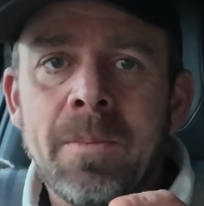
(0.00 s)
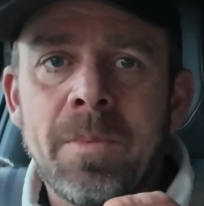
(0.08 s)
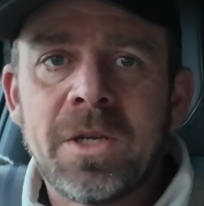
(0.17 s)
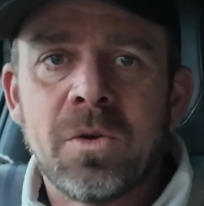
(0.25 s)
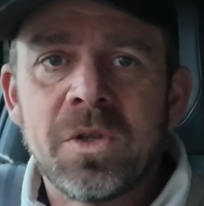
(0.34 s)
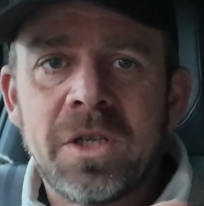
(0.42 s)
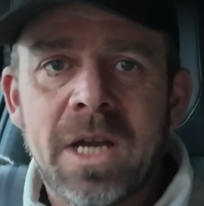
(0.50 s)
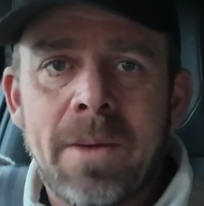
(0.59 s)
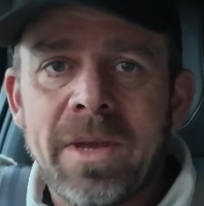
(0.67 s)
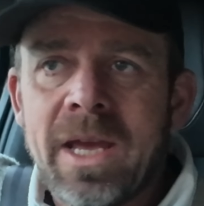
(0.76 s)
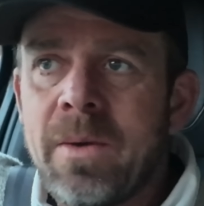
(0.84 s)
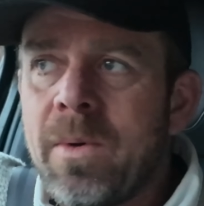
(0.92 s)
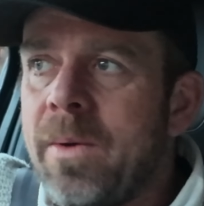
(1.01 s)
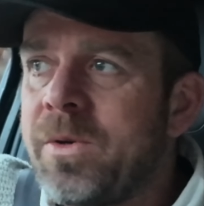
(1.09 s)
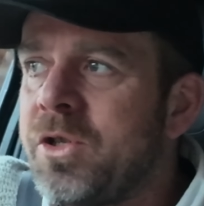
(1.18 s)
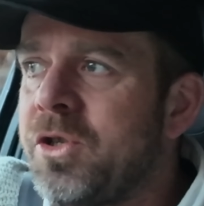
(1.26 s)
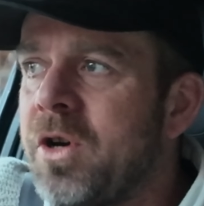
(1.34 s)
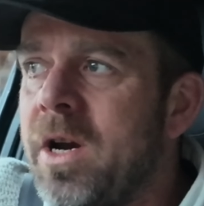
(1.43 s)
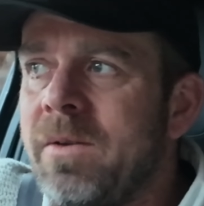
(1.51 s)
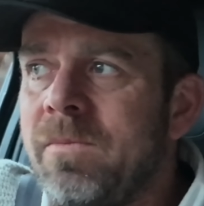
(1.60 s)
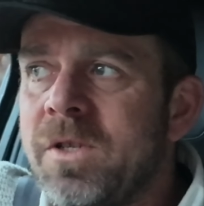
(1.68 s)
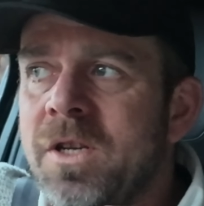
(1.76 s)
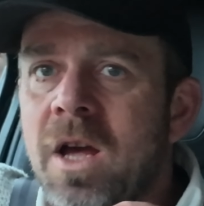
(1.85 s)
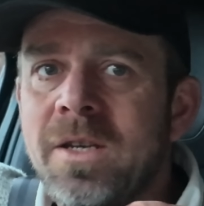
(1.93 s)
But it's always a time of year where we try
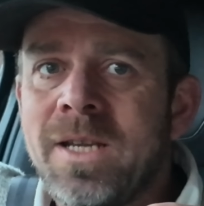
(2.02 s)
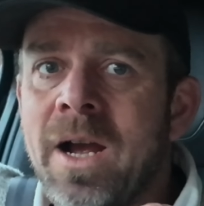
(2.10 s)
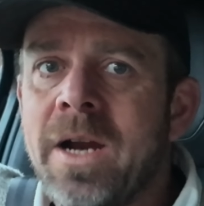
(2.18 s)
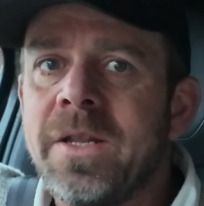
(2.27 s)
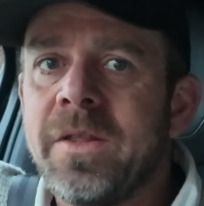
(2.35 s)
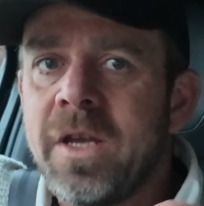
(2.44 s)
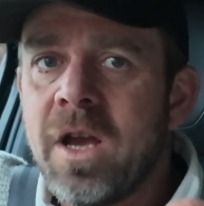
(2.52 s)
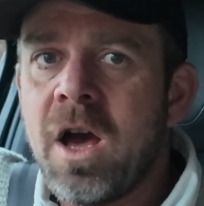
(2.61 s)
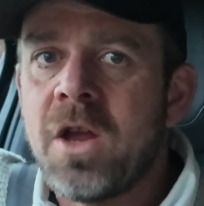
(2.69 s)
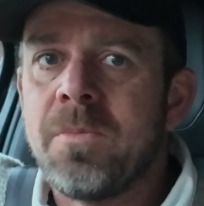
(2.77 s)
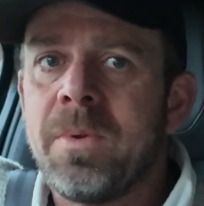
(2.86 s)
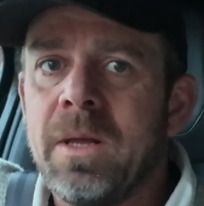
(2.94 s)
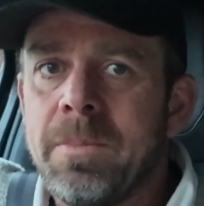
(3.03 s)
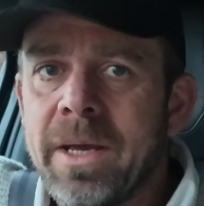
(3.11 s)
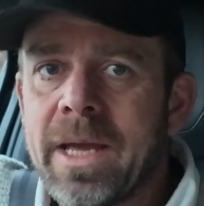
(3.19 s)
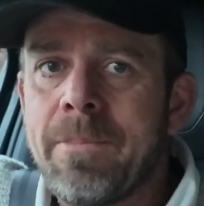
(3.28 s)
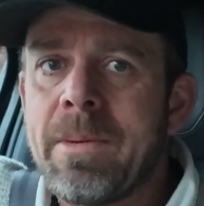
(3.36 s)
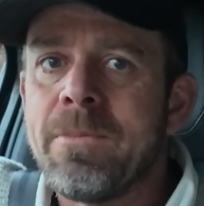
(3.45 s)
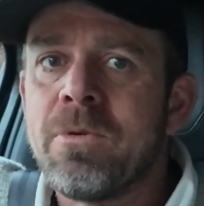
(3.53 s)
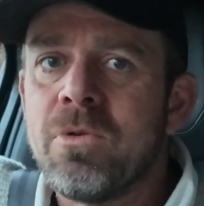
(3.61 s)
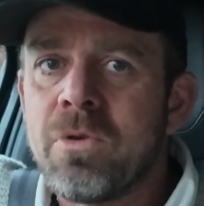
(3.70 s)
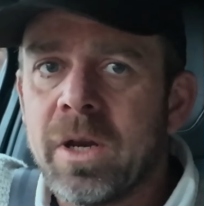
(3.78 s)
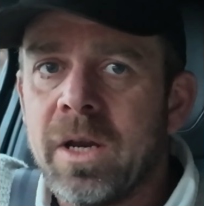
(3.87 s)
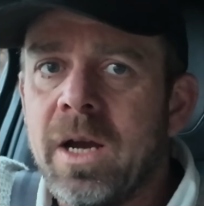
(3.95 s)
and start tidying the yard up a little bit, get a bit more
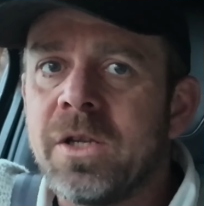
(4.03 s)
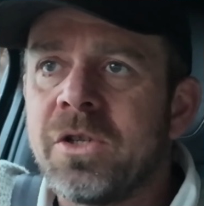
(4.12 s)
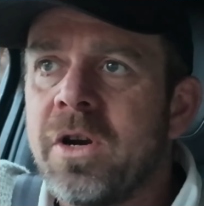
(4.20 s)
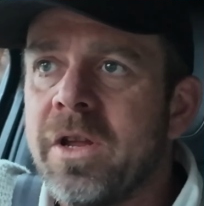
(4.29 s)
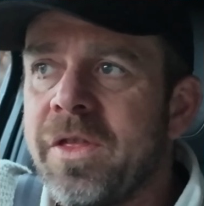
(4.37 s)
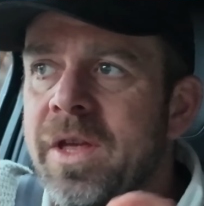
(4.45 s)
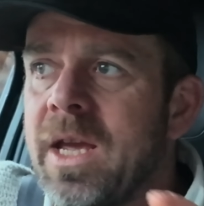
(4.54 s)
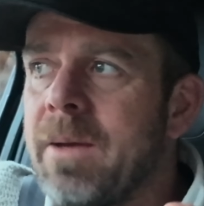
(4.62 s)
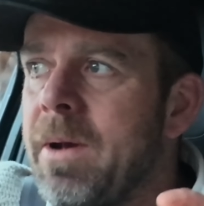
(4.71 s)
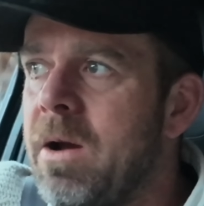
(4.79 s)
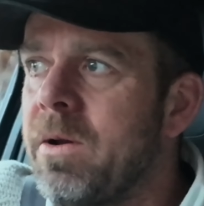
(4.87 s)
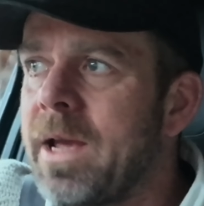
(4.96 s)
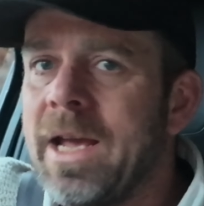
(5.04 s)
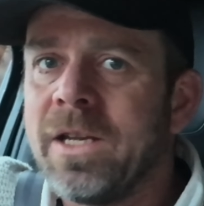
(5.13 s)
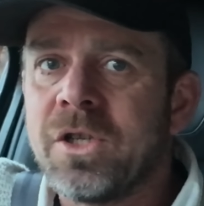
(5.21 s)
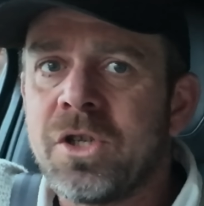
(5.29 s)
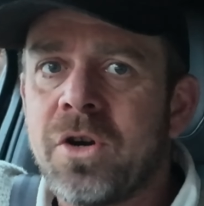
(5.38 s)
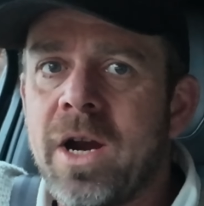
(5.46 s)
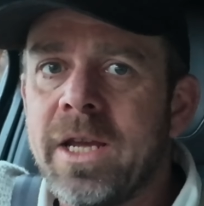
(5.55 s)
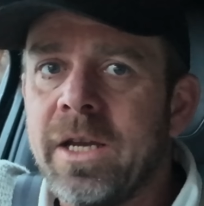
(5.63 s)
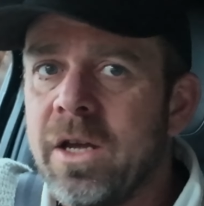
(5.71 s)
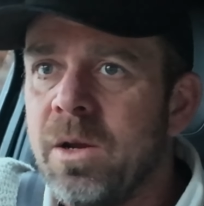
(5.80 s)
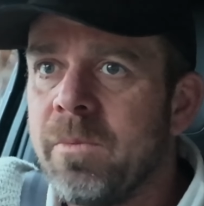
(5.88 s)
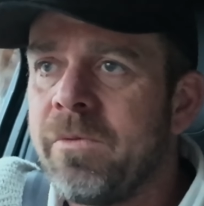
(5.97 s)
organised, trying to think about getting straight
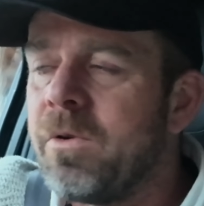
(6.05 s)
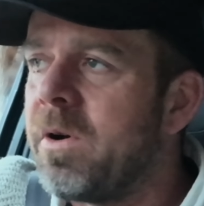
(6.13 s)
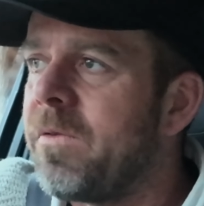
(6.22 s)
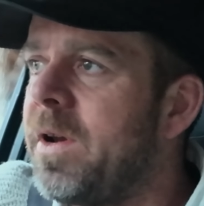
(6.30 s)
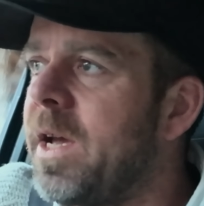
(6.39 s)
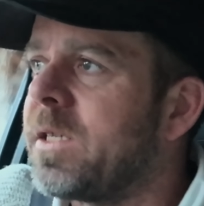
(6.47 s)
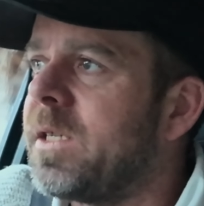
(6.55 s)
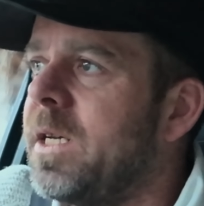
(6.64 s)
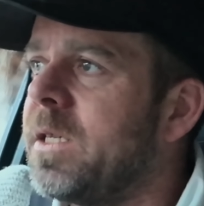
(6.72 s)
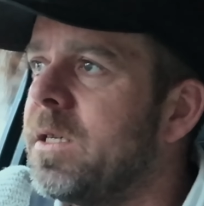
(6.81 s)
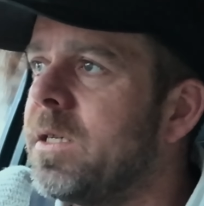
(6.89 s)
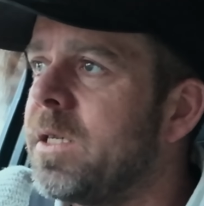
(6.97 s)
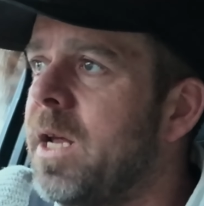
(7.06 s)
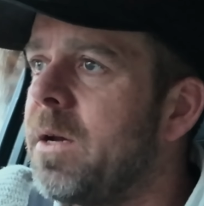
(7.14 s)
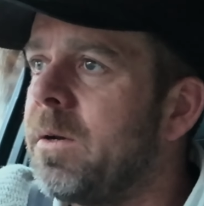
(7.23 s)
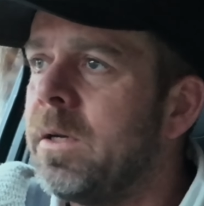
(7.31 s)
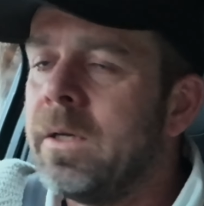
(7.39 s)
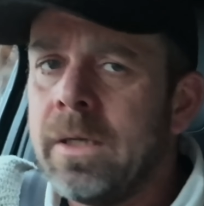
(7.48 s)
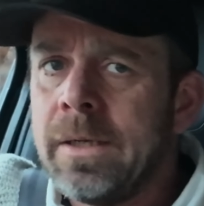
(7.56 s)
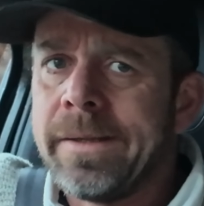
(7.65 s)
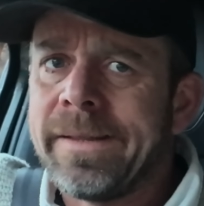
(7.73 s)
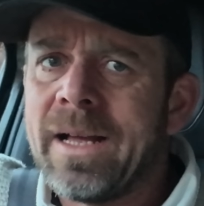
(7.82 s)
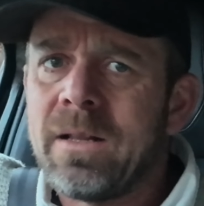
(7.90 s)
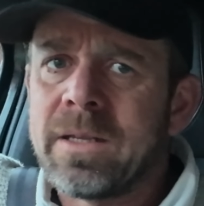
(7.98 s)
and up for it for next season. So
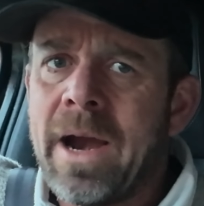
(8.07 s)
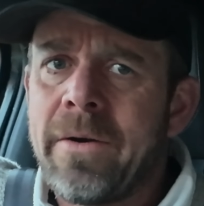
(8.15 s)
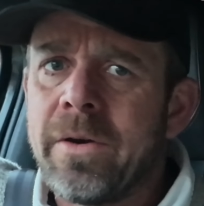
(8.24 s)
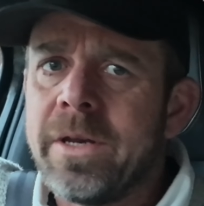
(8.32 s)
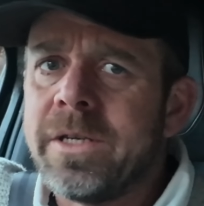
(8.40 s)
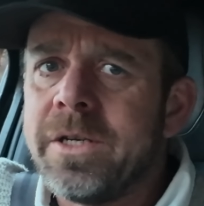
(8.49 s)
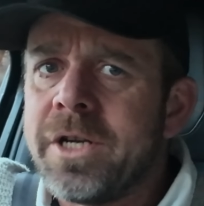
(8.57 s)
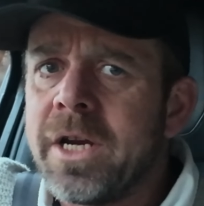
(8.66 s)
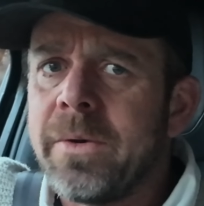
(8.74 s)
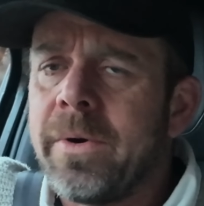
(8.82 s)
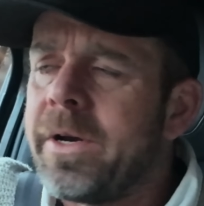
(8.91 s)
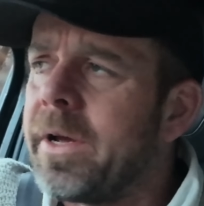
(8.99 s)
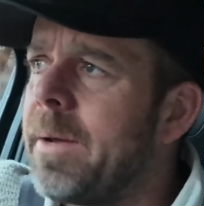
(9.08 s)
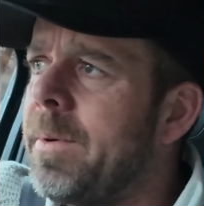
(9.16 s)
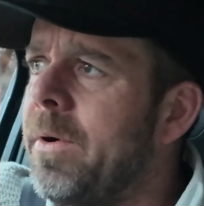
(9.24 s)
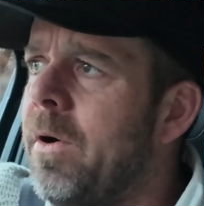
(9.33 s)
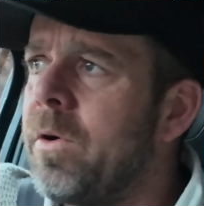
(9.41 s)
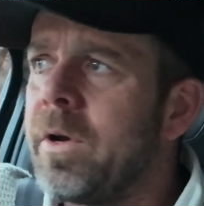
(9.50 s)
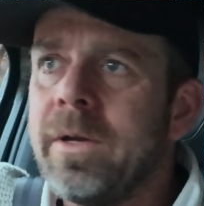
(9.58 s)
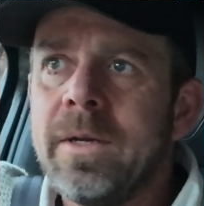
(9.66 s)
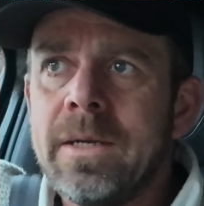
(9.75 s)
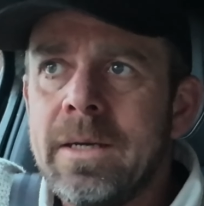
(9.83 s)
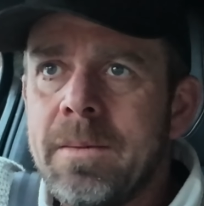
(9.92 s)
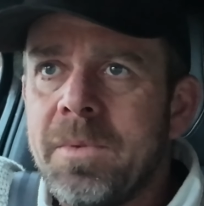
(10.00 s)
that'll carry on into January, don't get me wrong.
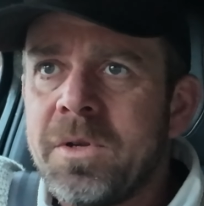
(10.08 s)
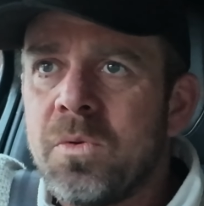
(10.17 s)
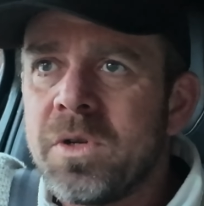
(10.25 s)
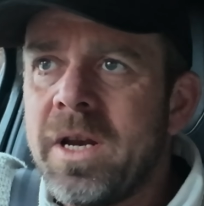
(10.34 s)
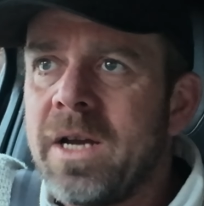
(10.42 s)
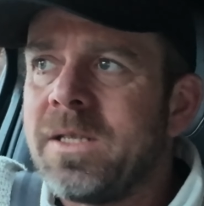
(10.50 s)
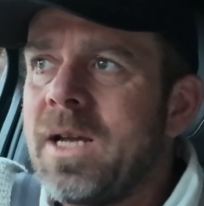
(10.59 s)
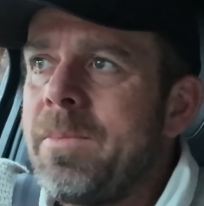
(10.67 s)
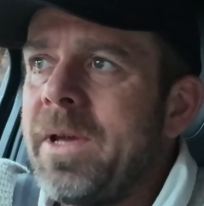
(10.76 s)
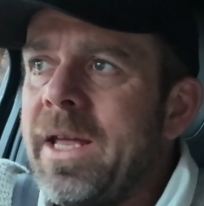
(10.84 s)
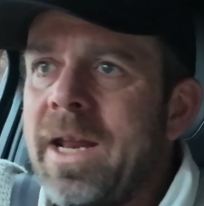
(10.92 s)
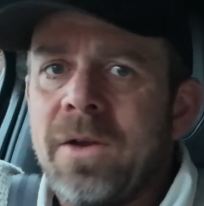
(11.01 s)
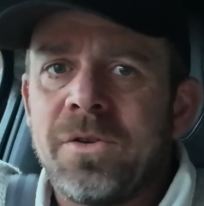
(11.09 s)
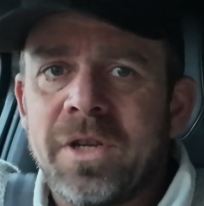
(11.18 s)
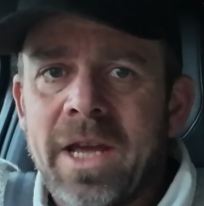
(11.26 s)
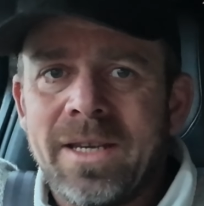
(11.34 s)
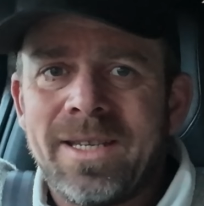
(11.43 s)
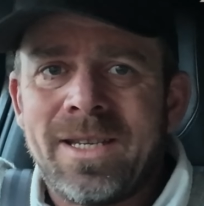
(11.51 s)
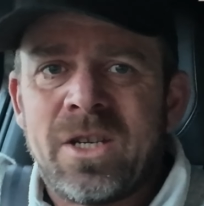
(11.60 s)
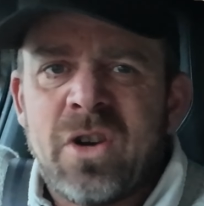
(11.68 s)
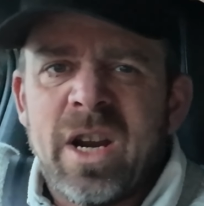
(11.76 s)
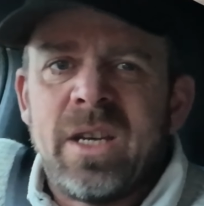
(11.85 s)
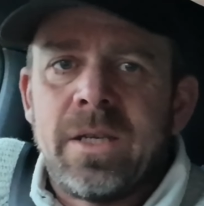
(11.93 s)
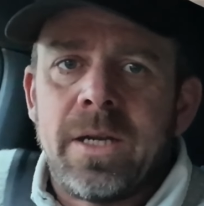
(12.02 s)
But it's always a nice time of year now just to get
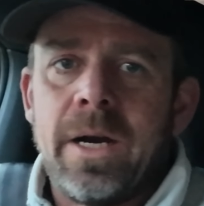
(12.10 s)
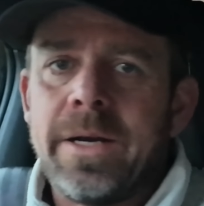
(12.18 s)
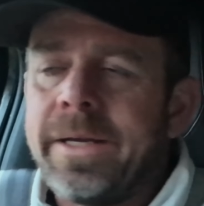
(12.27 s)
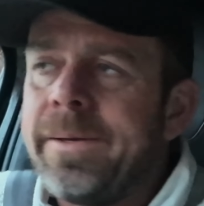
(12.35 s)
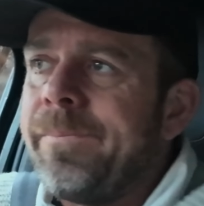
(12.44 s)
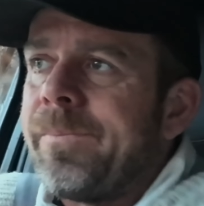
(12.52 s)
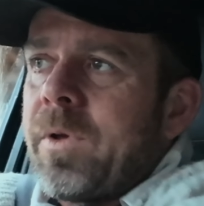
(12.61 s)
straight and tidy.